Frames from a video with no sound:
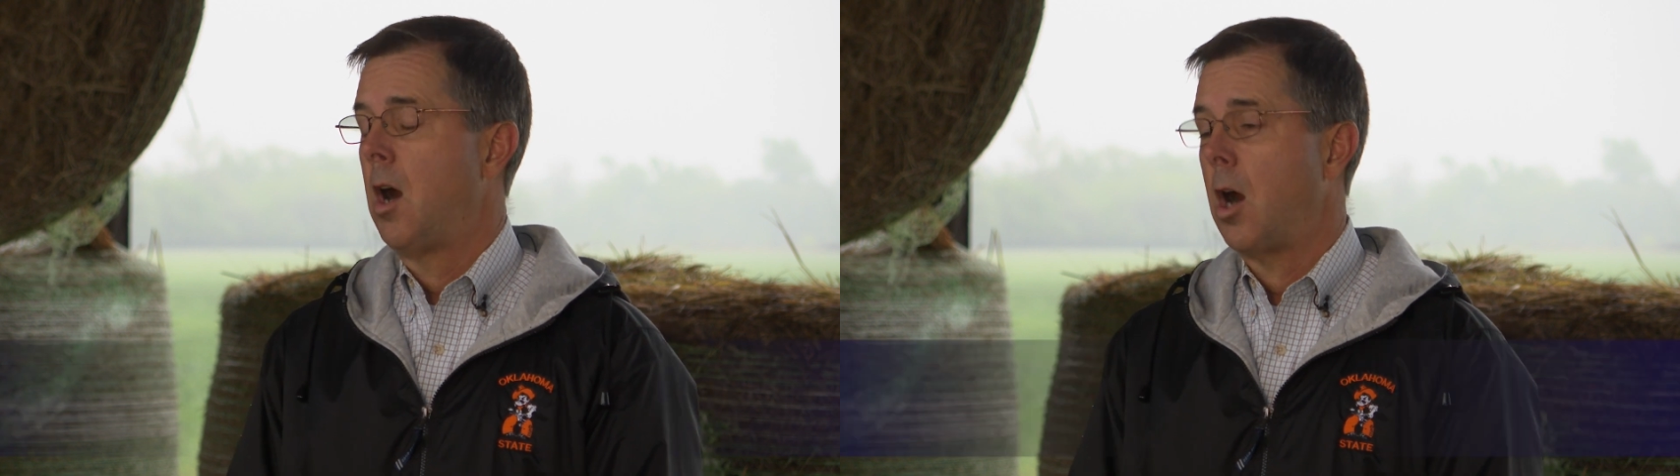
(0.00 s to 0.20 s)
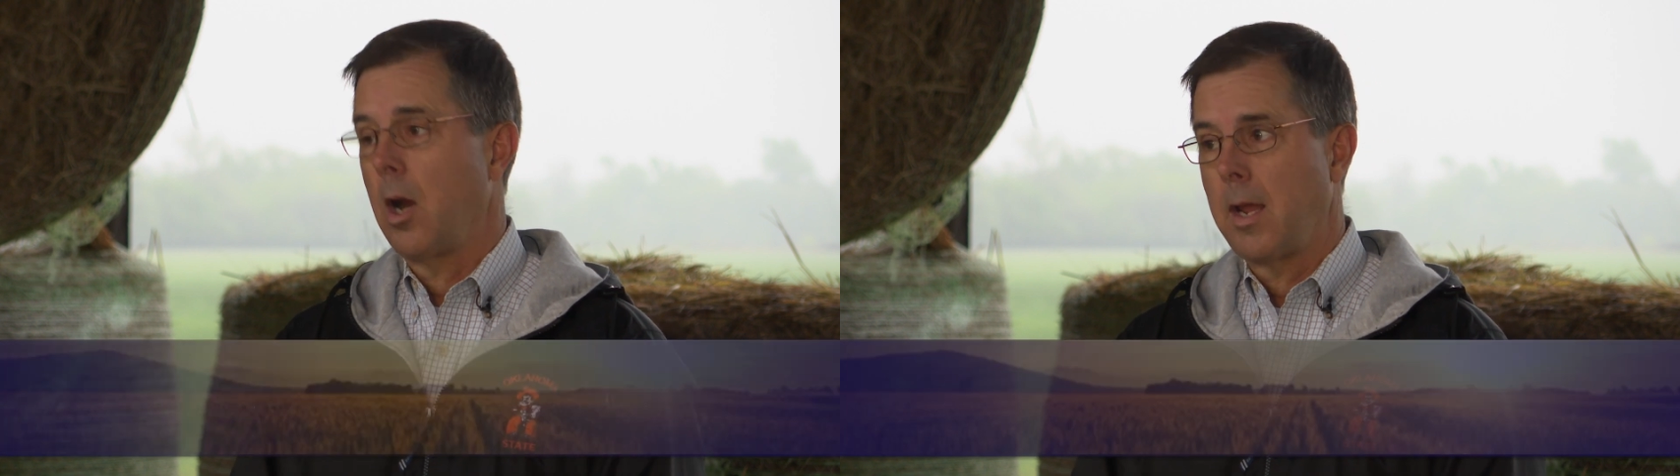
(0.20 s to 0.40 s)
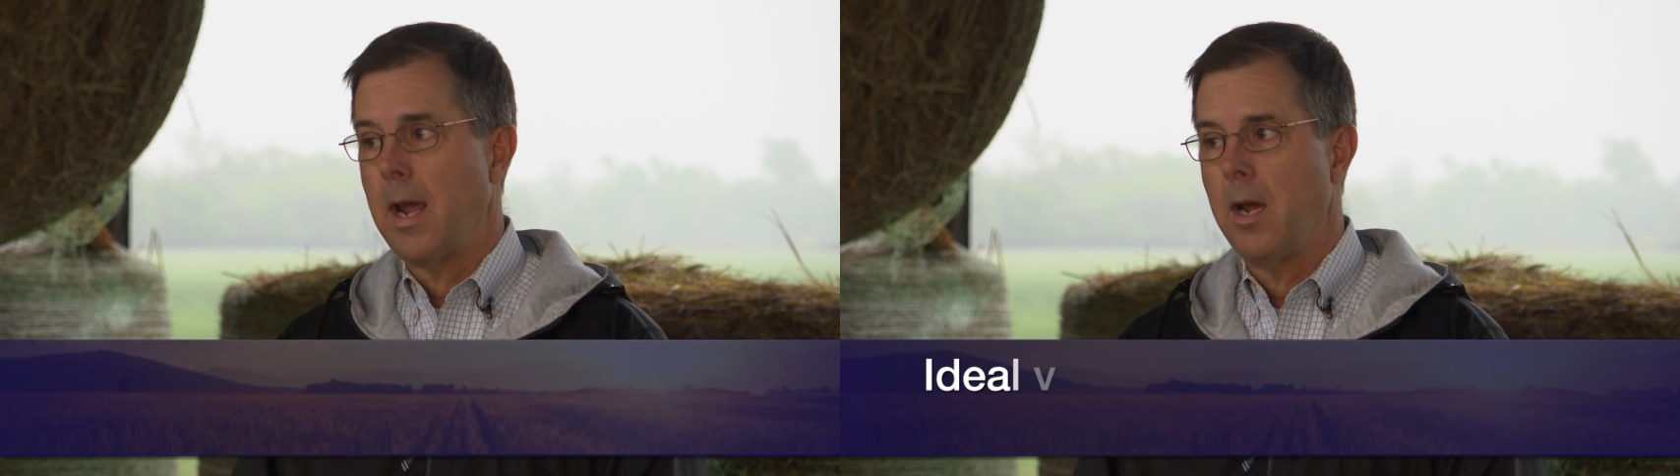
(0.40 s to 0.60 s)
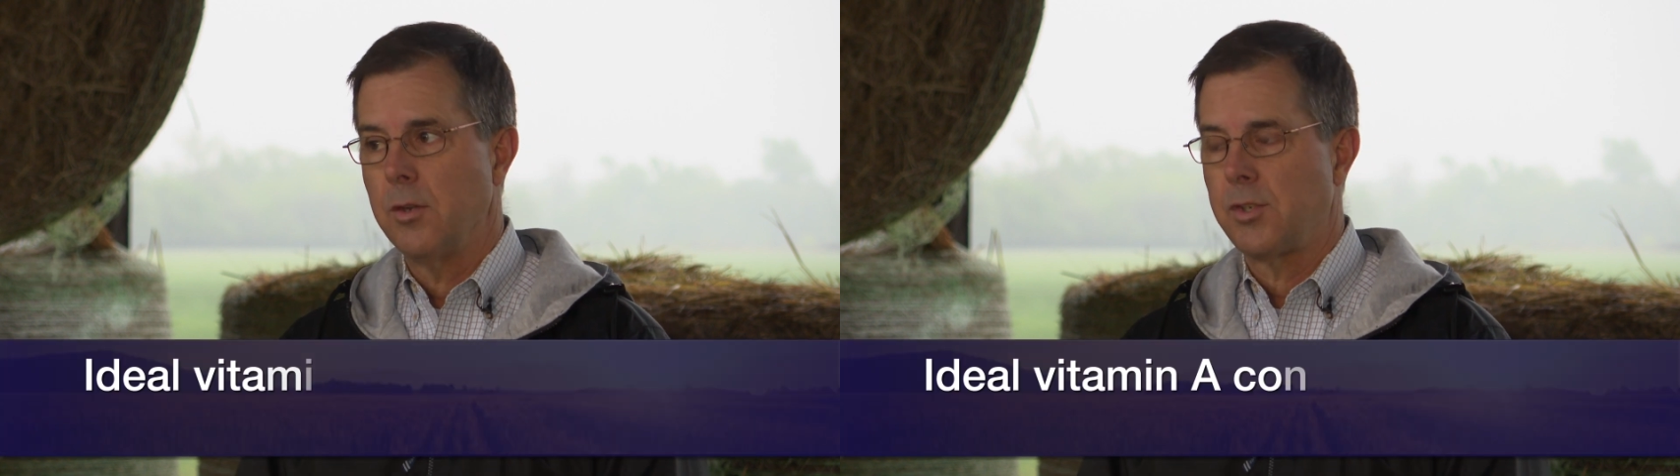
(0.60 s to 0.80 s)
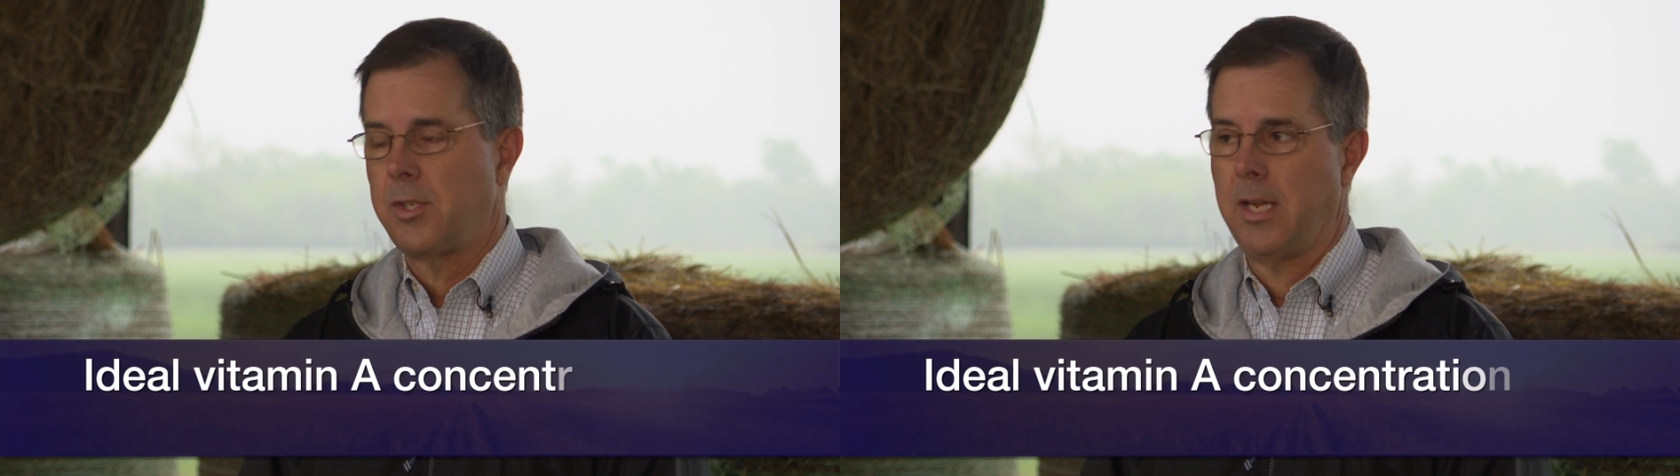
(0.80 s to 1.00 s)
Our
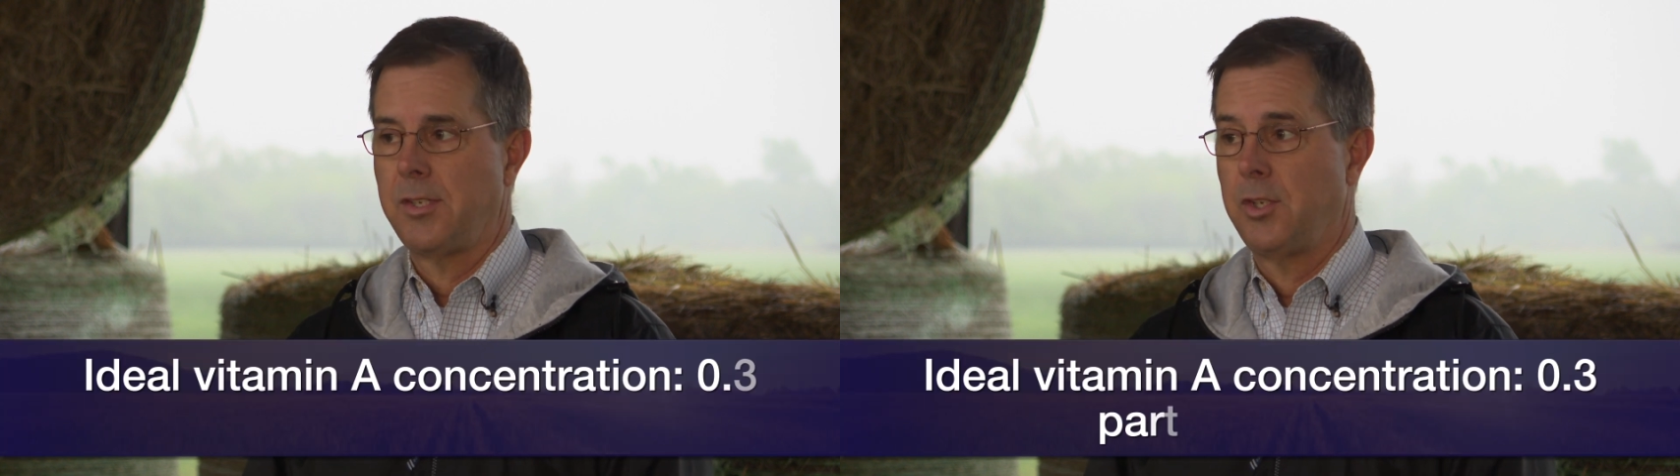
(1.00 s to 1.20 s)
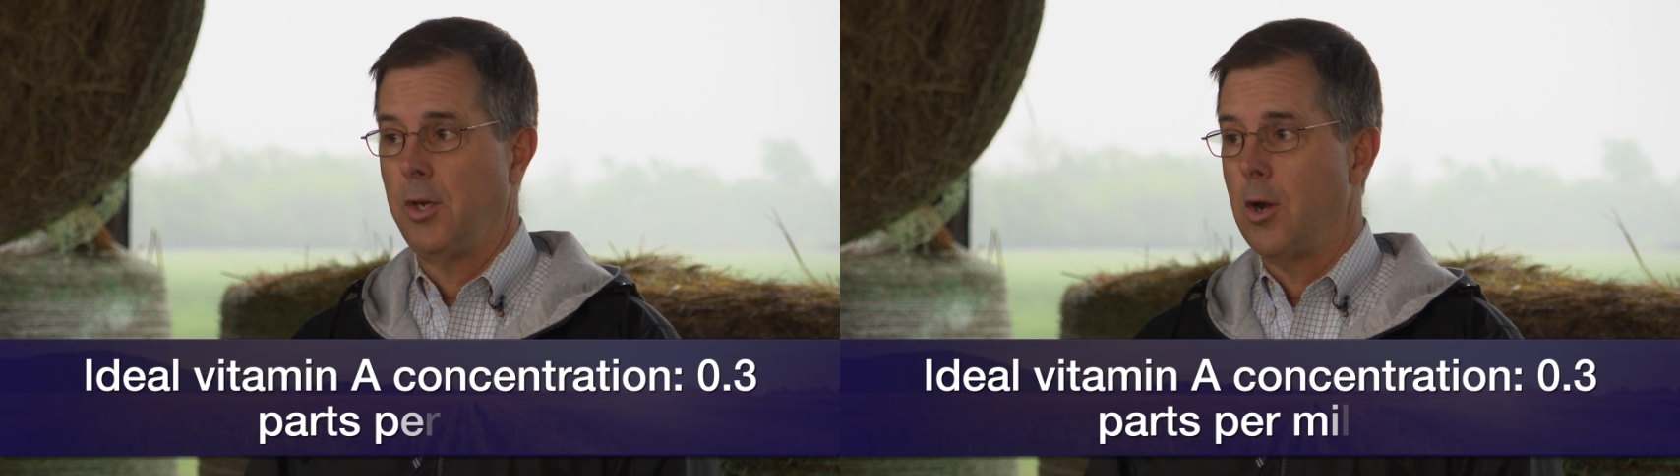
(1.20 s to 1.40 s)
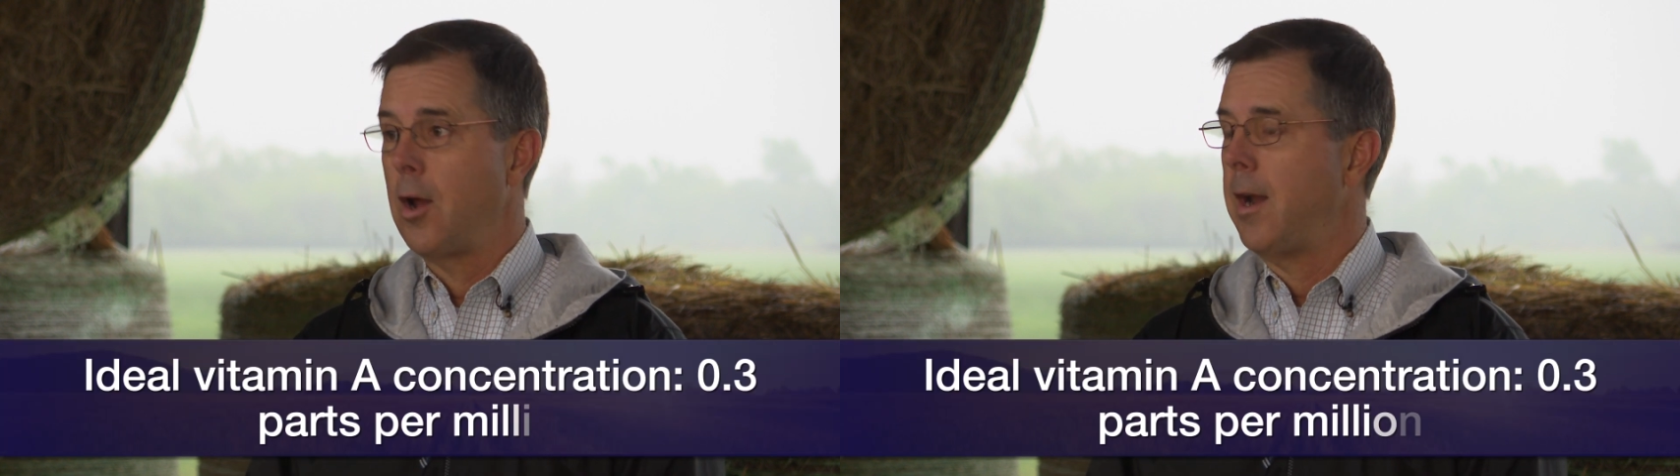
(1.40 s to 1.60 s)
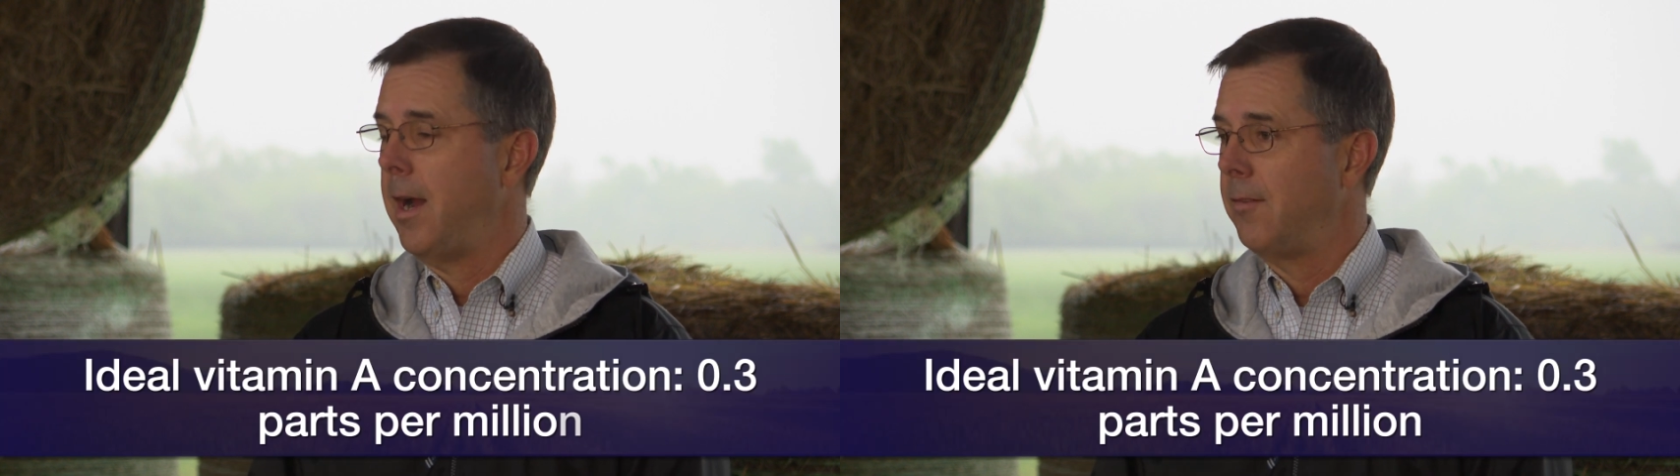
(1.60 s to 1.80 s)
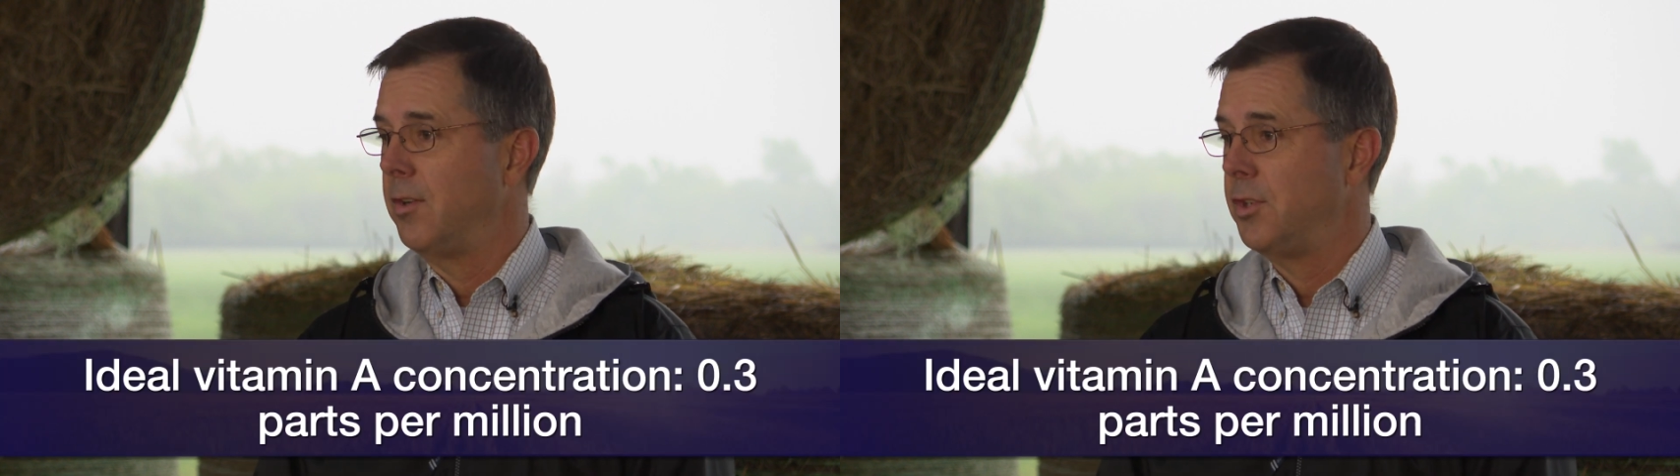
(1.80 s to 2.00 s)
cows tested on
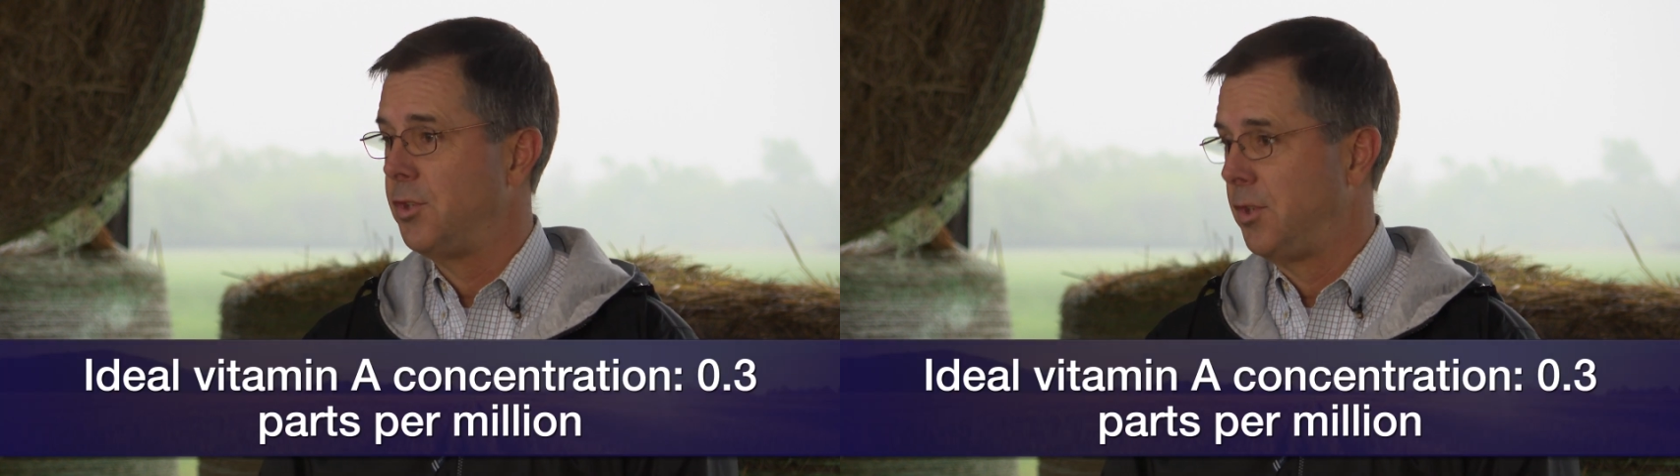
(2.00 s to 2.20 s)
average